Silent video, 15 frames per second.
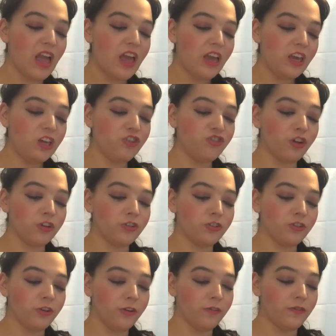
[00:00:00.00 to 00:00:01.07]
He jerked her
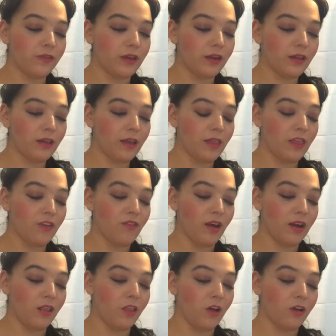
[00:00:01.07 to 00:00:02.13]
to her feet, and they ran
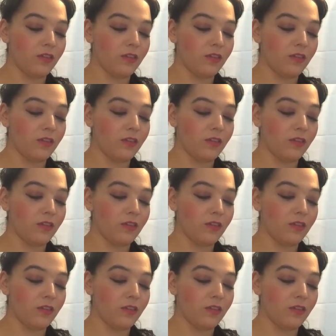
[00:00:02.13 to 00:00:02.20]
along